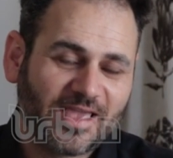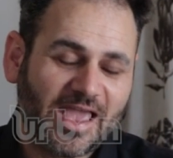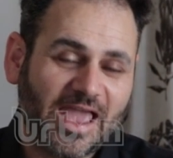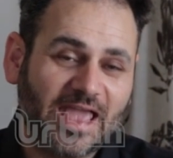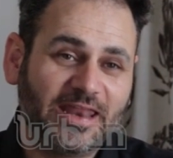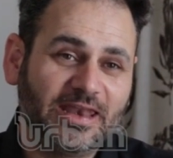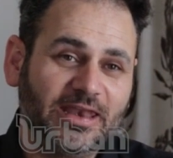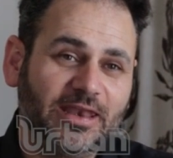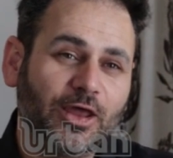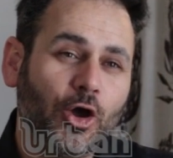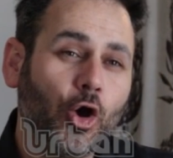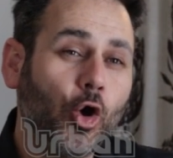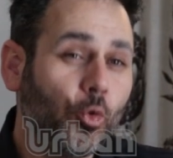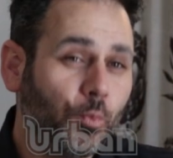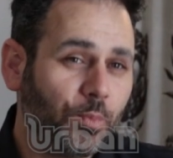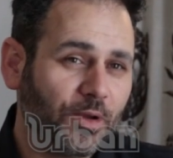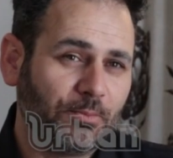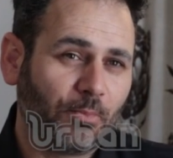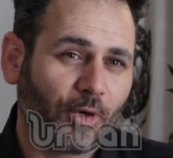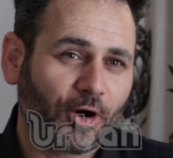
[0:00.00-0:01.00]
and
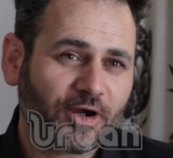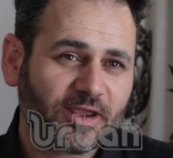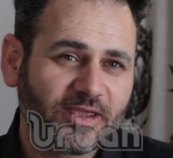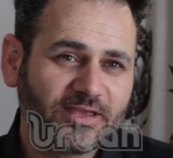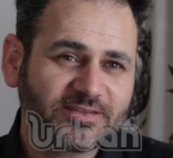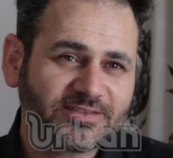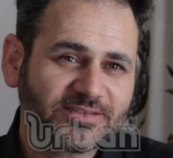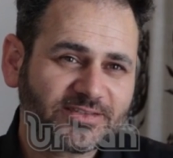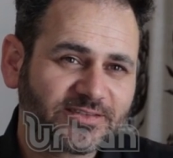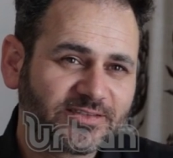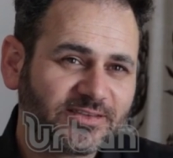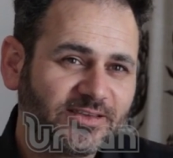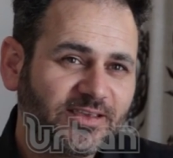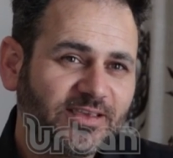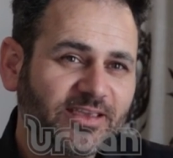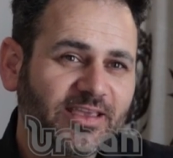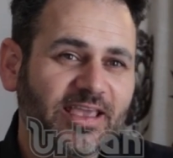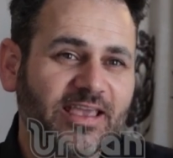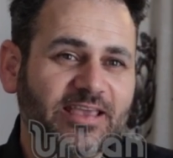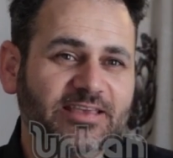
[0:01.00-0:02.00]
open markets
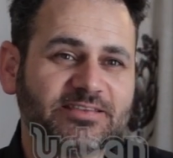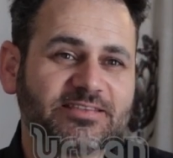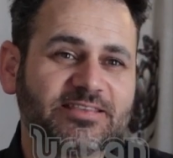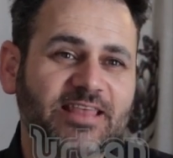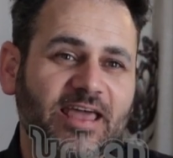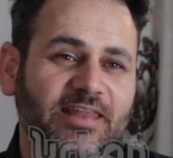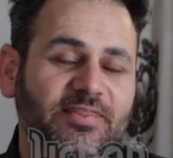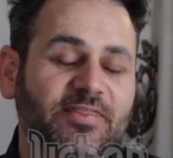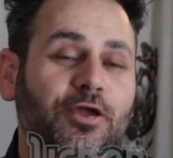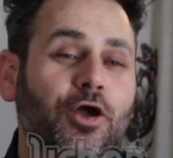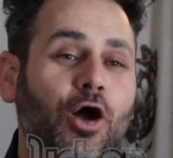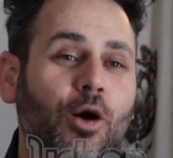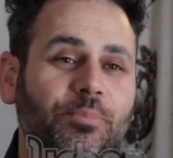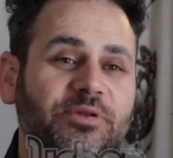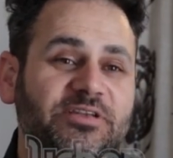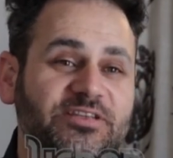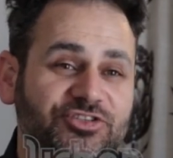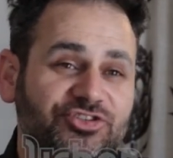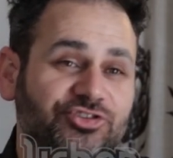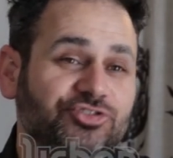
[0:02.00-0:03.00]
is that the
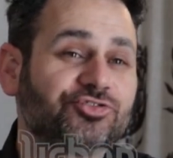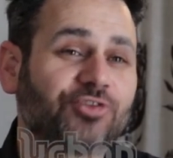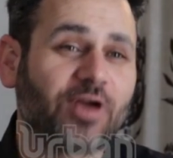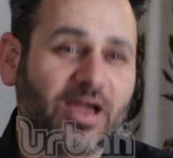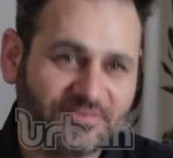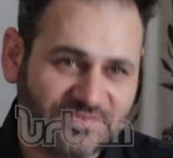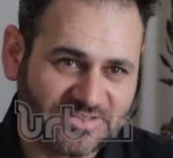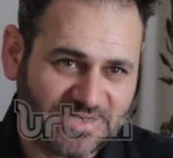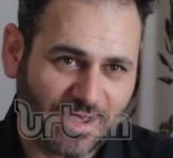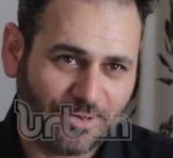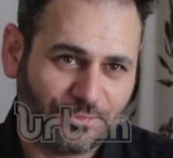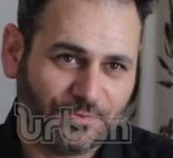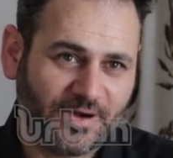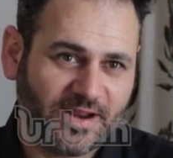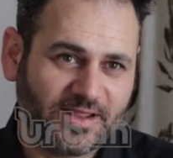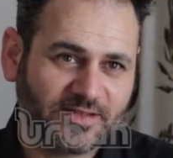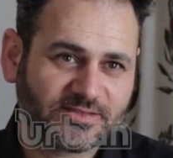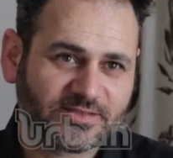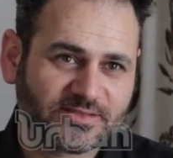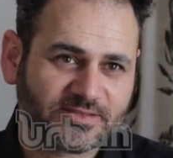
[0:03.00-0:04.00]
competition drives down
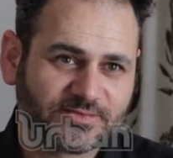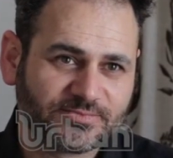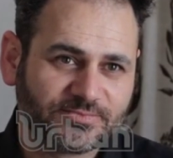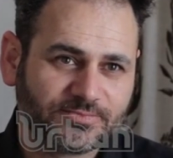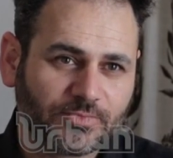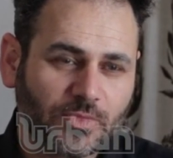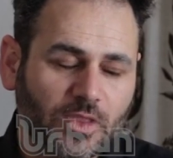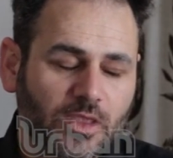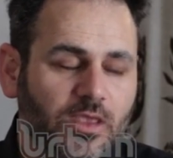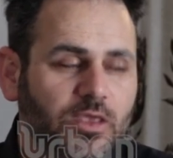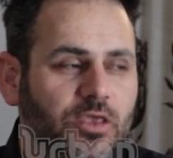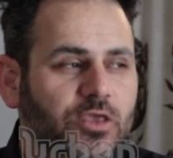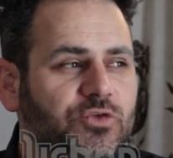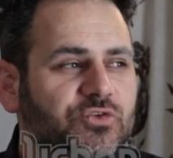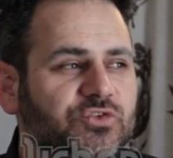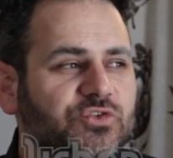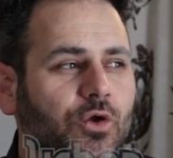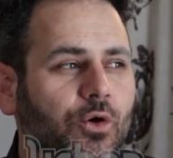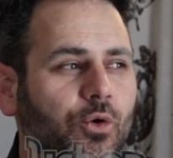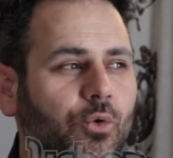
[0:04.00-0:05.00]
rates. Yeah.
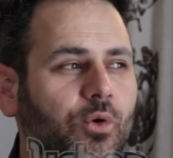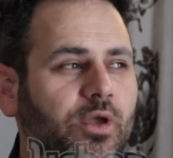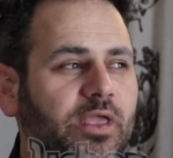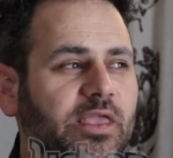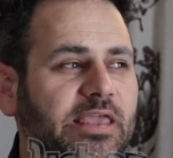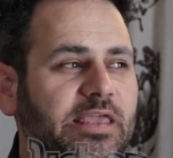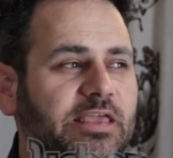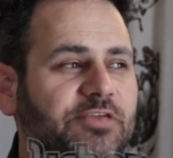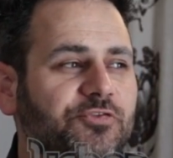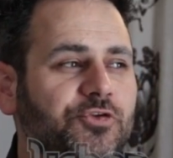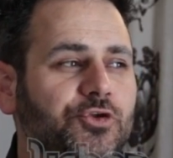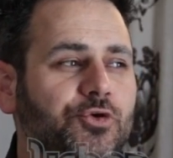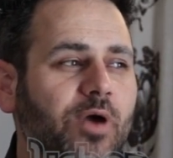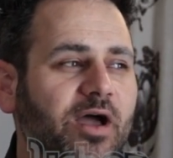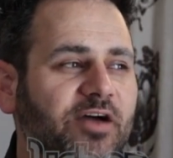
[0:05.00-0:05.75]
So if you